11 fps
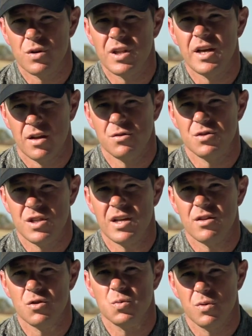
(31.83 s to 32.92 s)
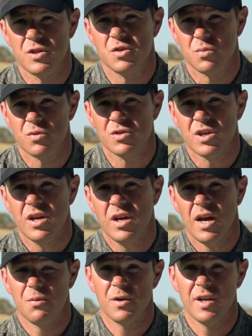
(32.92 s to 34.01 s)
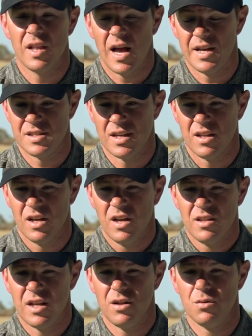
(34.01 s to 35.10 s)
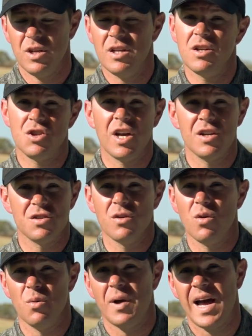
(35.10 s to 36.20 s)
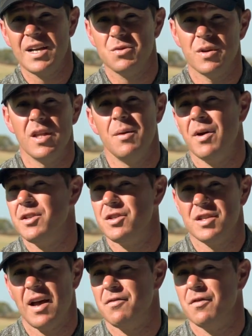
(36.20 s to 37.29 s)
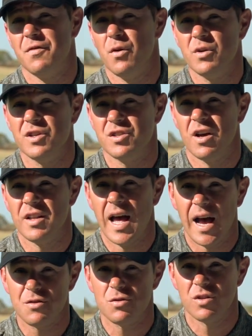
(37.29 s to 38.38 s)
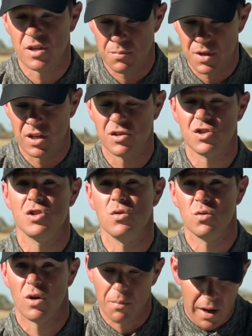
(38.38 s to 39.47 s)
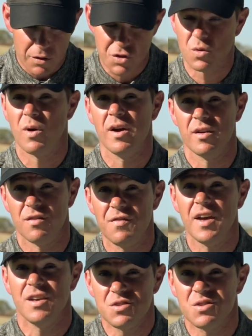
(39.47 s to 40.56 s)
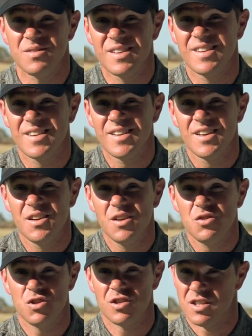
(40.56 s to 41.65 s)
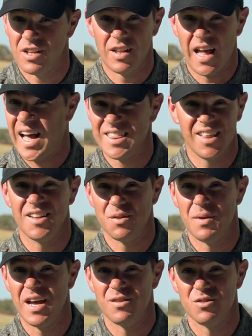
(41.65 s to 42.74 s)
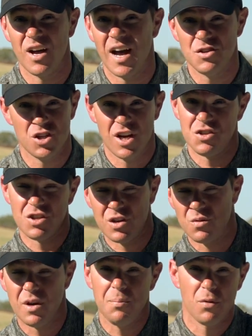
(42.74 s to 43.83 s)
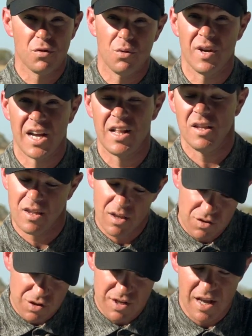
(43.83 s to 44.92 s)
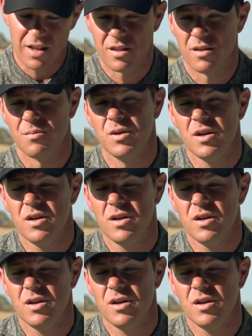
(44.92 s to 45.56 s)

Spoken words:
when they understand those principles and realize that they don't need to change their whole backswing. They might just have to focus on actually being astute about squaring the face, just in an athletic manner, not changing grip or doing anything, just getting them